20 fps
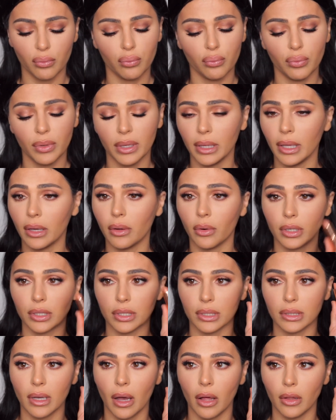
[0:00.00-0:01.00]
really
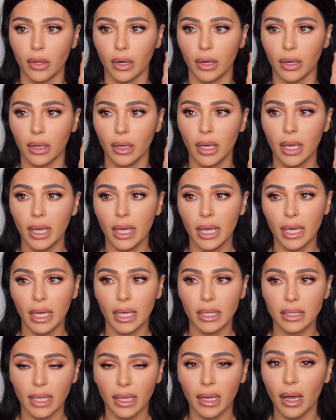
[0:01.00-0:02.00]
gorgeous color.
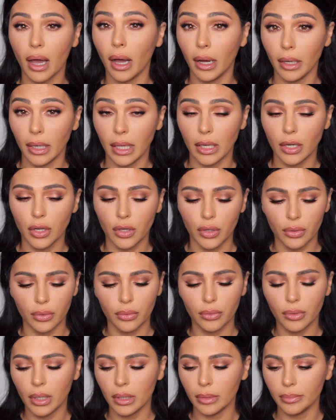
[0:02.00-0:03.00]
It's like a honey
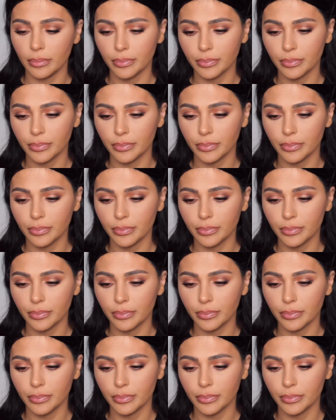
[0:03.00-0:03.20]
nude.